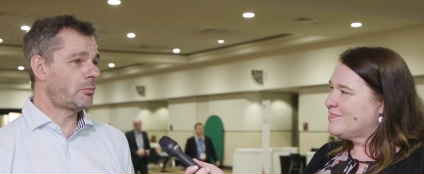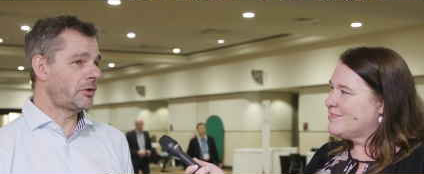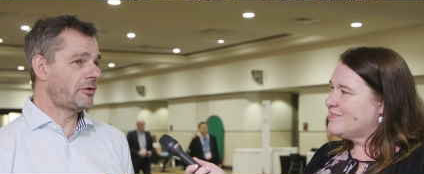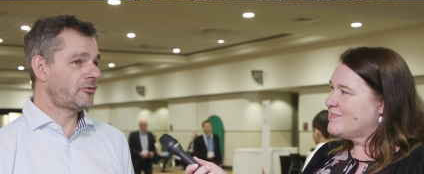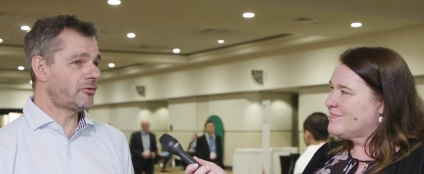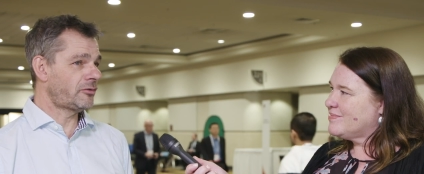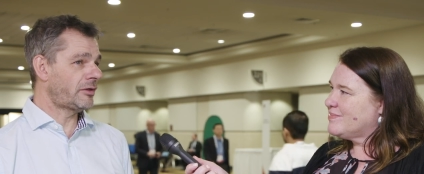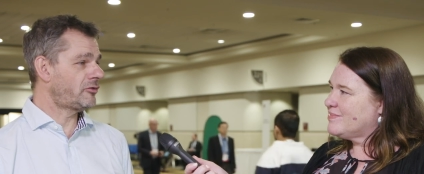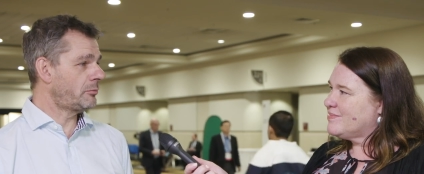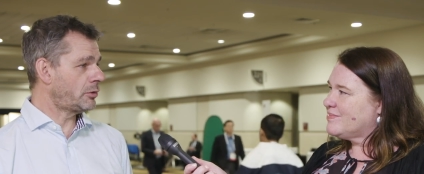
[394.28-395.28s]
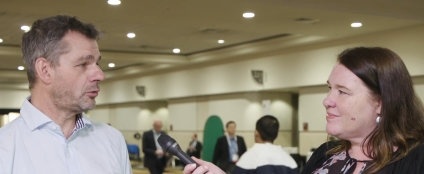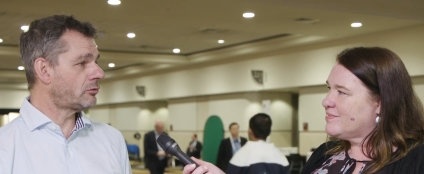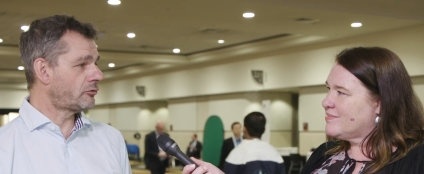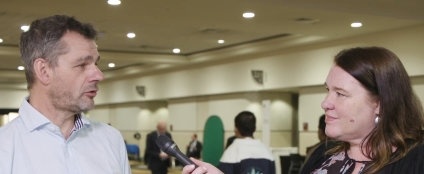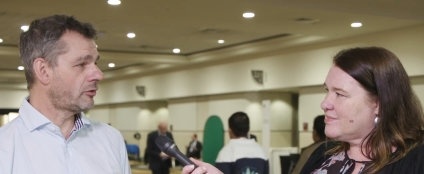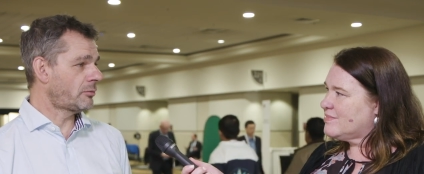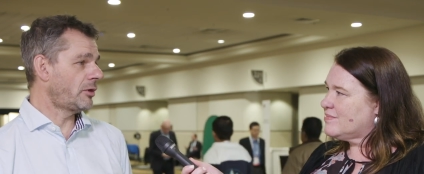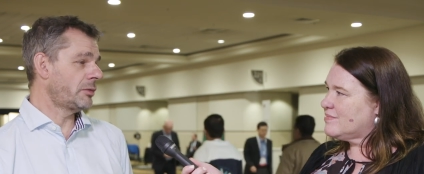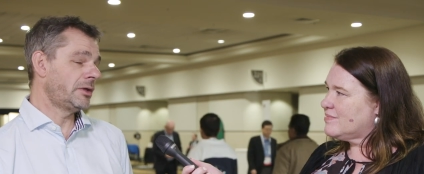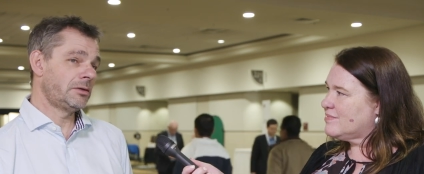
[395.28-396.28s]
Speaker 1: combinations of simple oral drugs
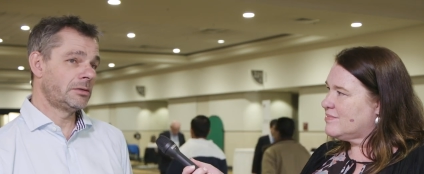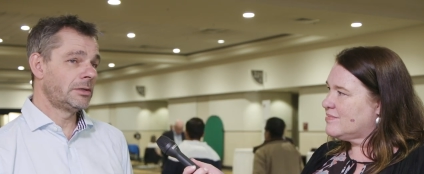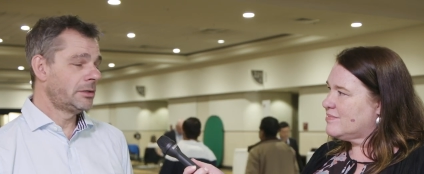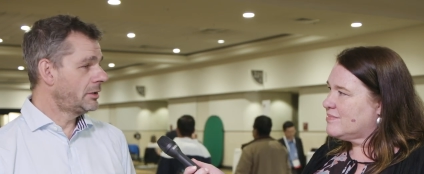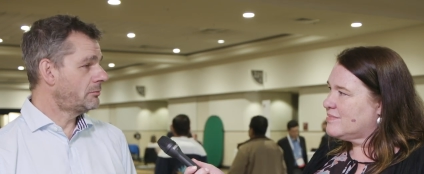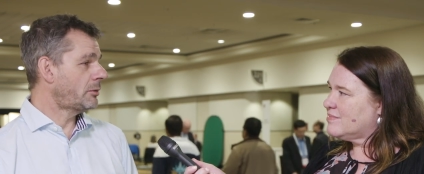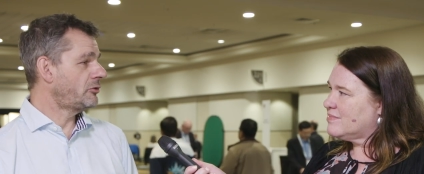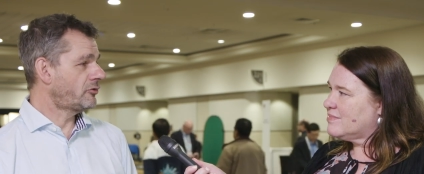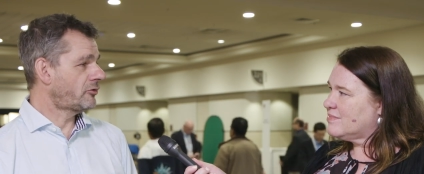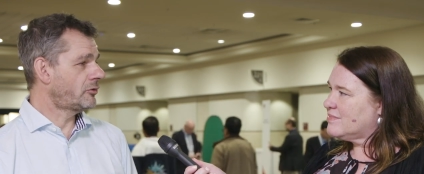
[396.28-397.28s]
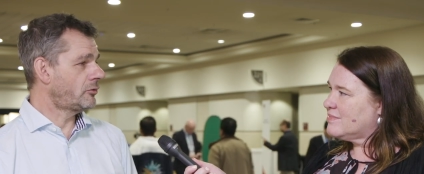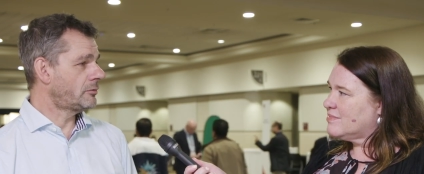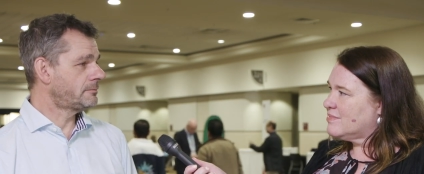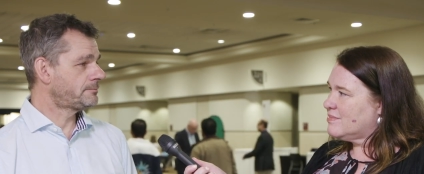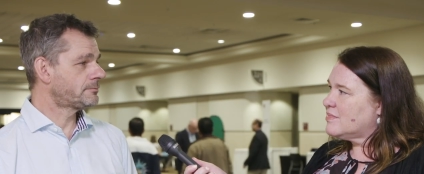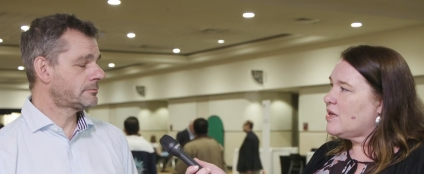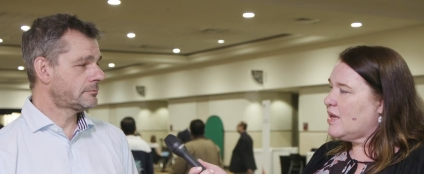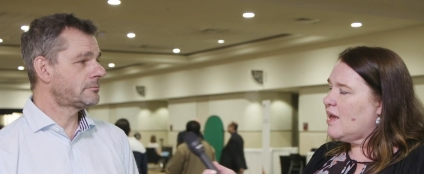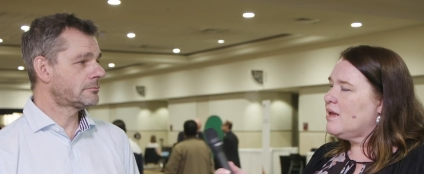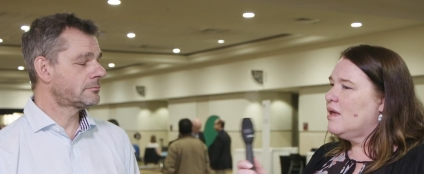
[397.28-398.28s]
might be might be just as good.
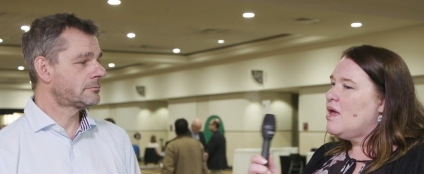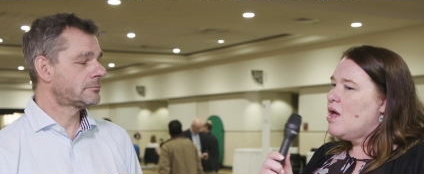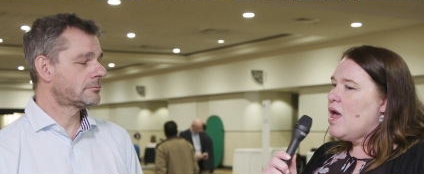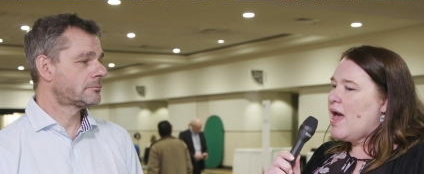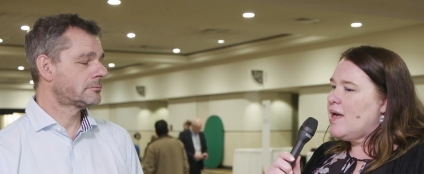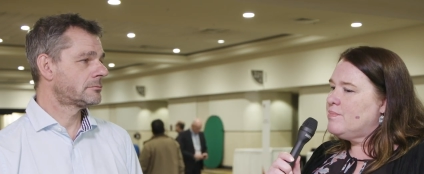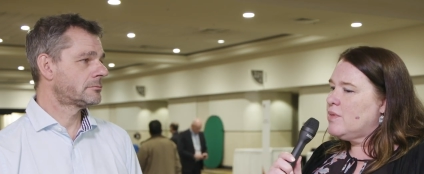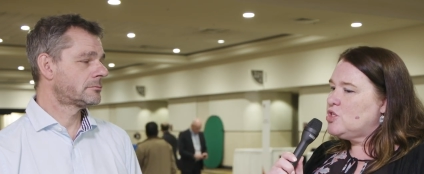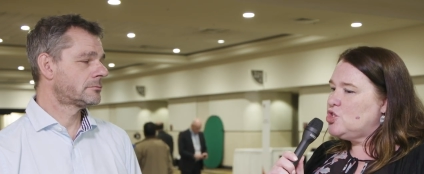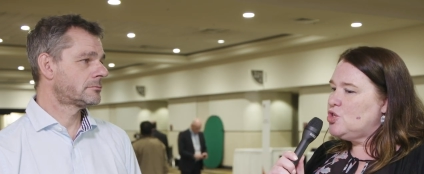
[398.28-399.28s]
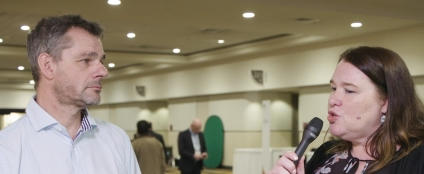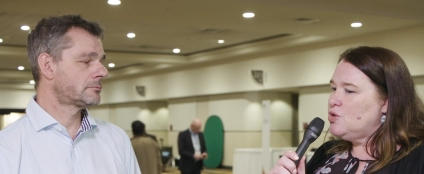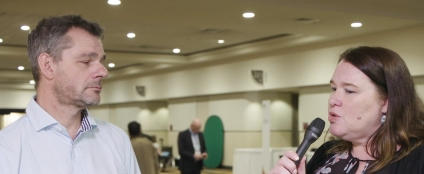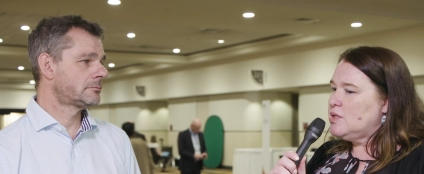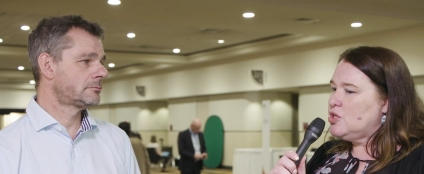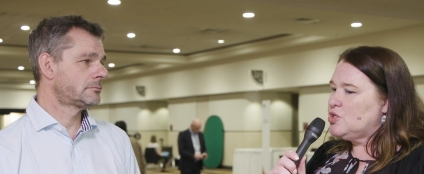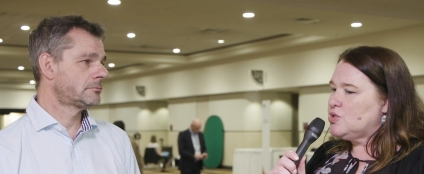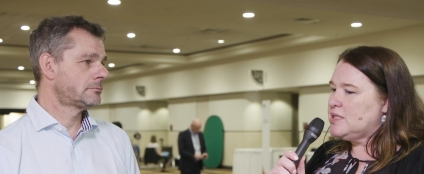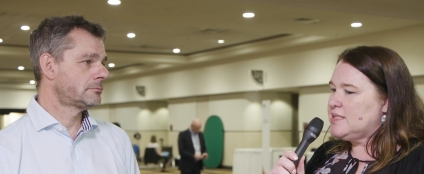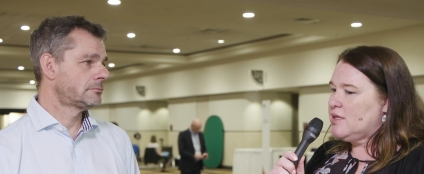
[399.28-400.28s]
Speaker 2: Um, do you
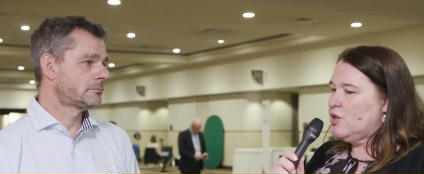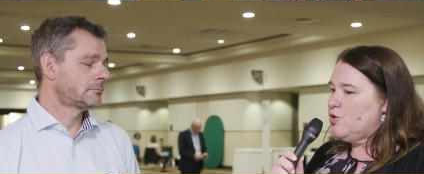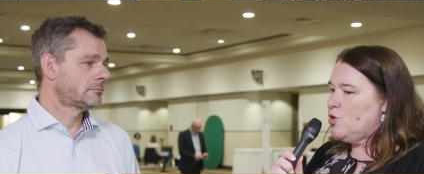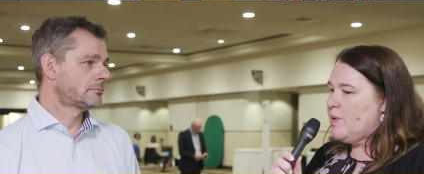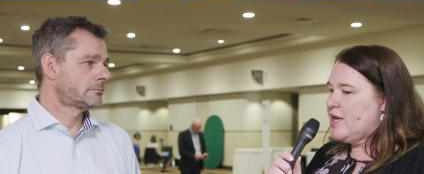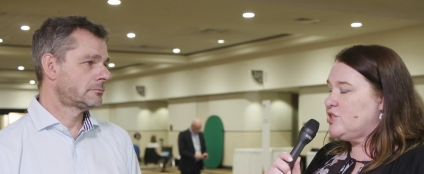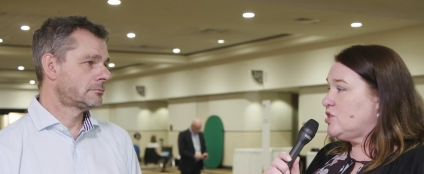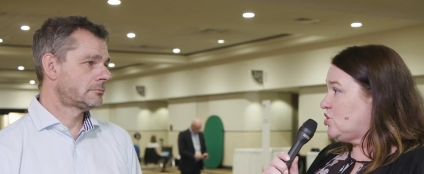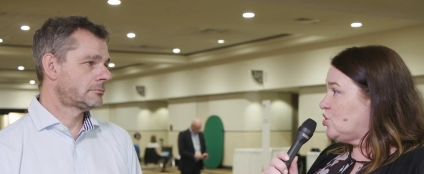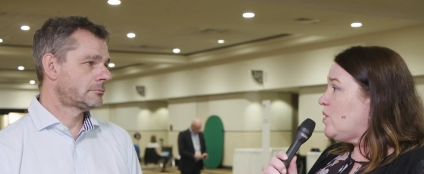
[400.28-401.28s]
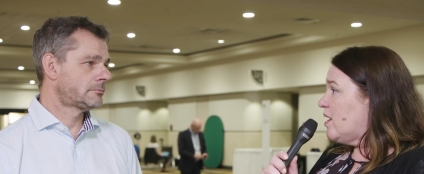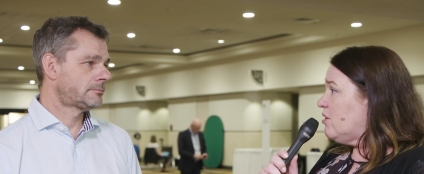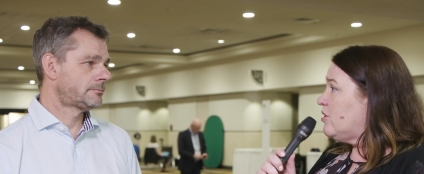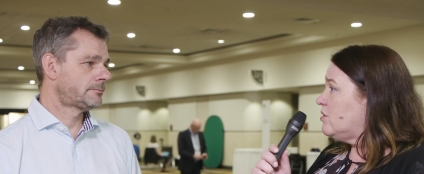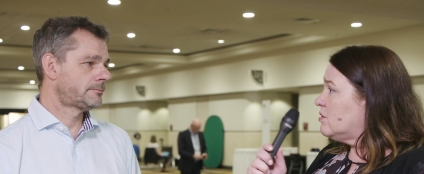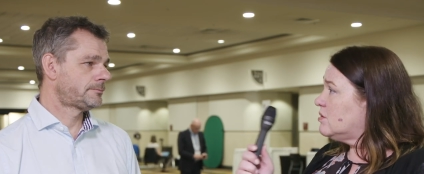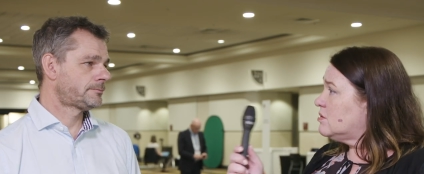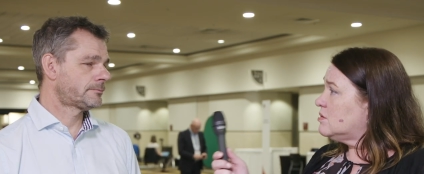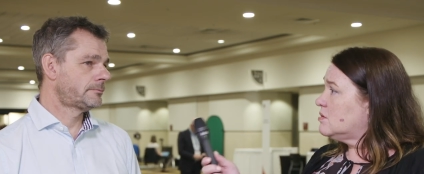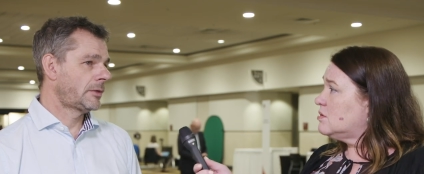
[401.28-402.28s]
usually send a lot of your patients to allo?
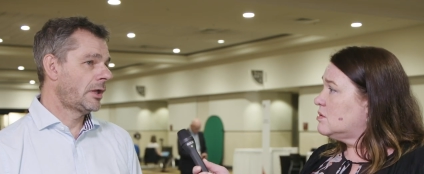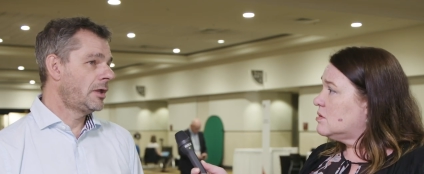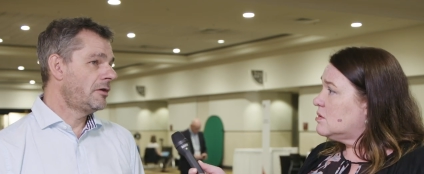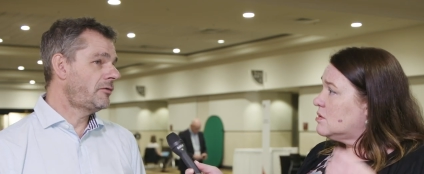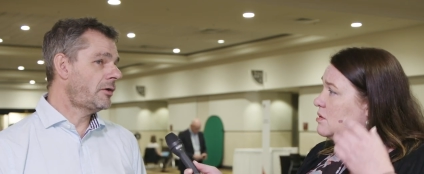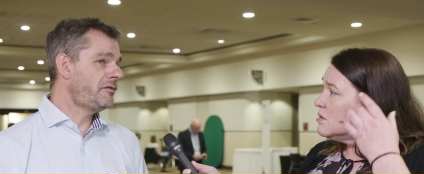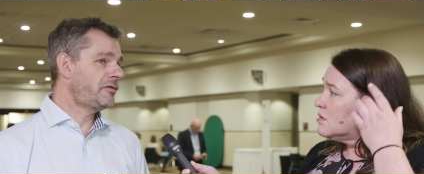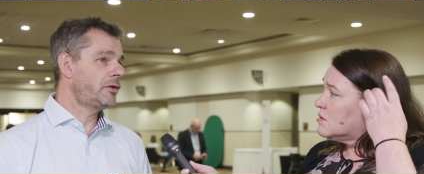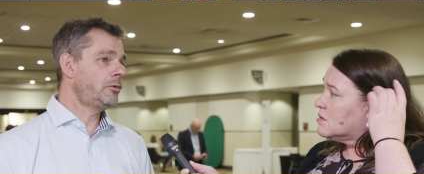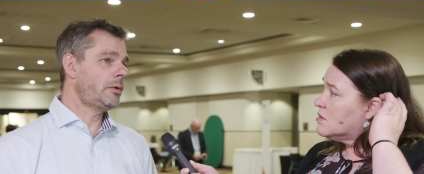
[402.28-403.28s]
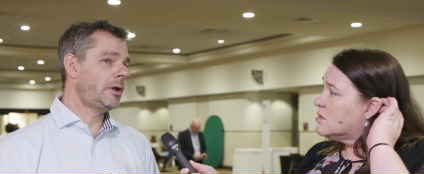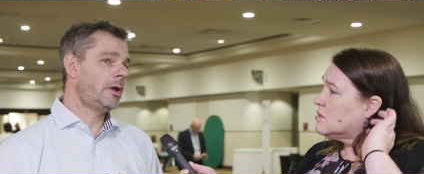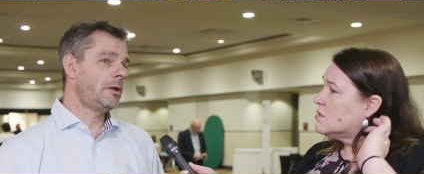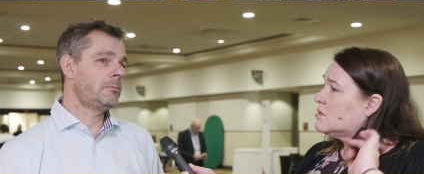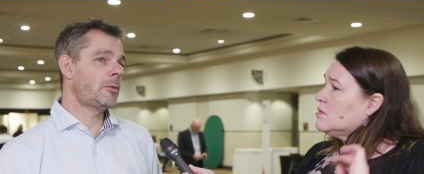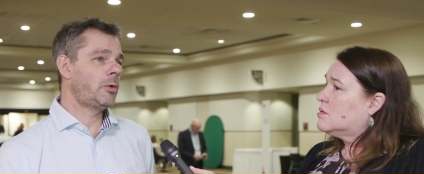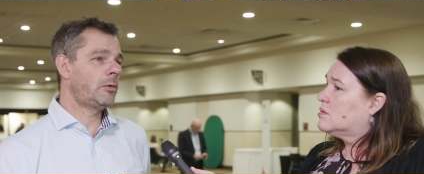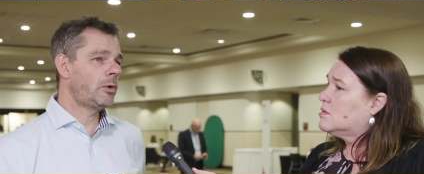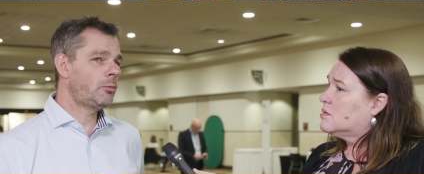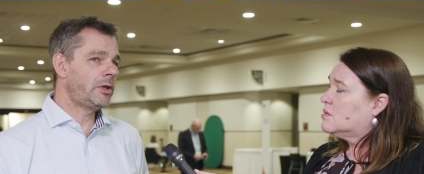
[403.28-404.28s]
Speaker 1: Very few.
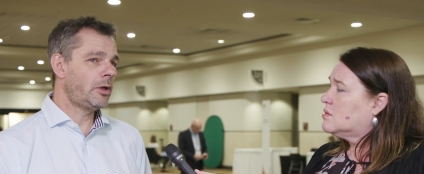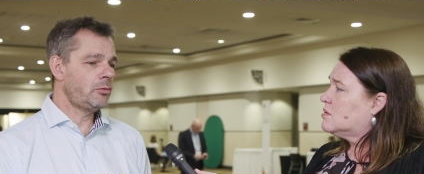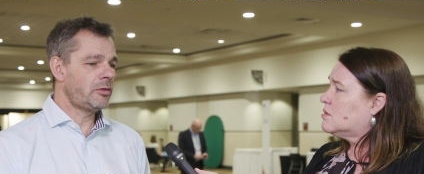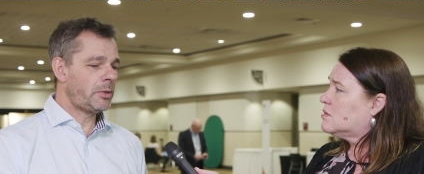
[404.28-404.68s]
Um, we know with the